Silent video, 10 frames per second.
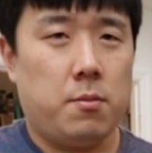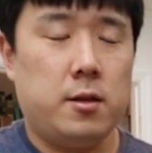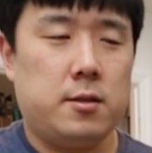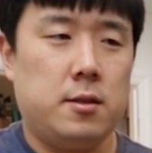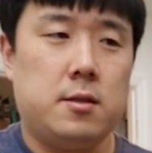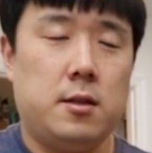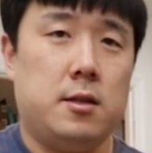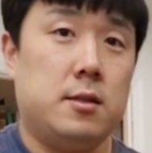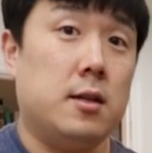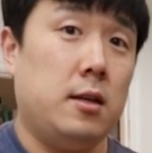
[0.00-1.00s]
But since
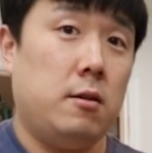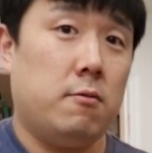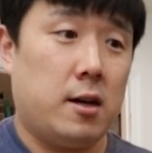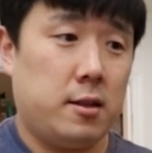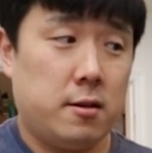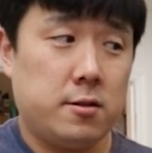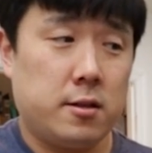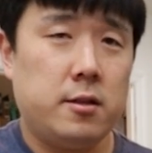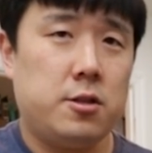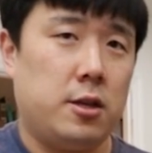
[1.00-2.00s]
it is 90 watt, there's
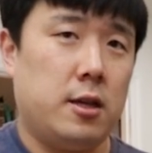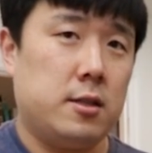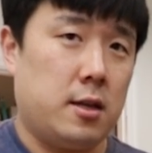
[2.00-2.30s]
a good chance